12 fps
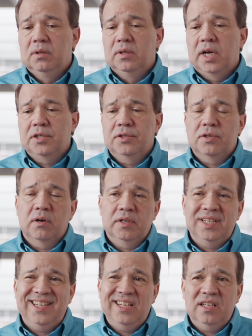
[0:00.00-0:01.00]
not just
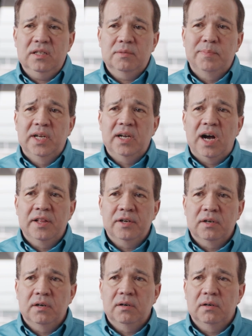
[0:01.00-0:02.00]
RTEs, but
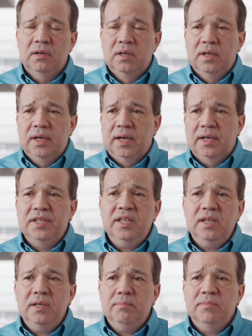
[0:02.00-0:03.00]
other uh,
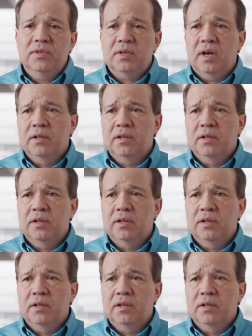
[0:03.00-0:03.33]
teams,